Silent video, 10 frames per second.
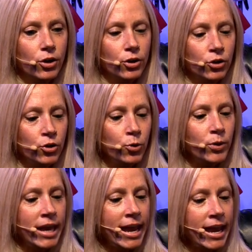you
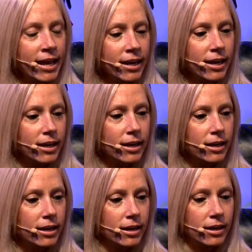can
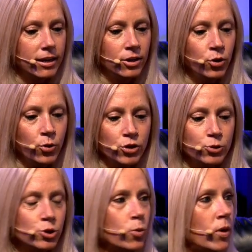
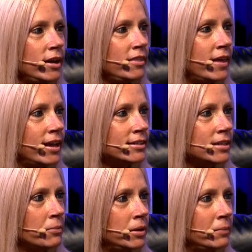do 20 things
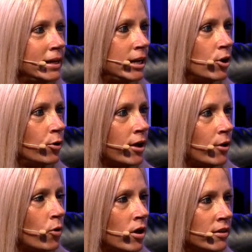and be mediocre at
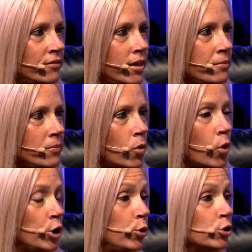all of them,
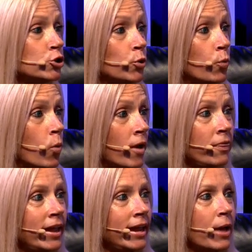or you can do one
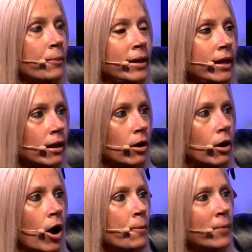thing and be
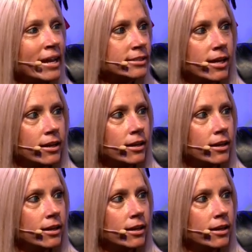amazing.